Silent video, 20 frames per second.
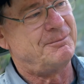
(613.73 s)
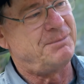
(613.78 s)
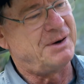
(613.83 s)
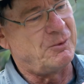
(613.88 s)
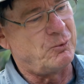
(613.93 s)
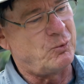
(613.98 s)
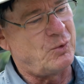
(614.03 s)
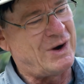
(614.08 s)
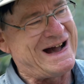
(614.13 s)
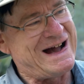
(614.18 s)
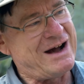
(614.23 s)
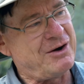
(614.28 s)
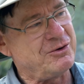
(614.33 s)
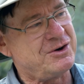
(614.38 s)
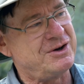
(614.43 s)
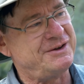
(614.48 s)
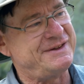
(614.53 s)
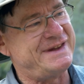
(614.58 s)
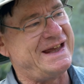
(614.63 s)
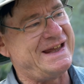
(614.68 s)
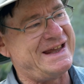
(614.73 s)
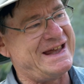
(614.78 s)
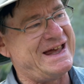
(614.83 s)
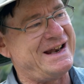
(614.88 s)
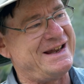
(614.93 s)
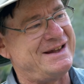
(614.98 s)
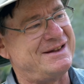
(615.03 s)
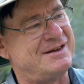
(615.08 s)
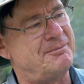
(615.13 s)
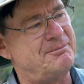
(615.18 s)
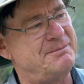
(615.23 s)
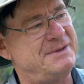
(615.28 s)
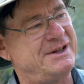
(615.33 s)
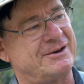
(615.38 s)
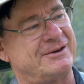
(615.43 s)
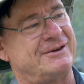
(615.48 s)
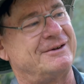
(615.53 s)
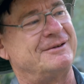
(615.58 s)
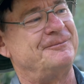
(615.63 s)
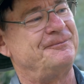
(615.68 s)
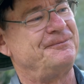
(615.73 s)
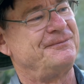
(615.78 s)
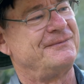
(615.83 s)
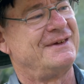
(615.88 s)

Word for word: but how could they get in the middle?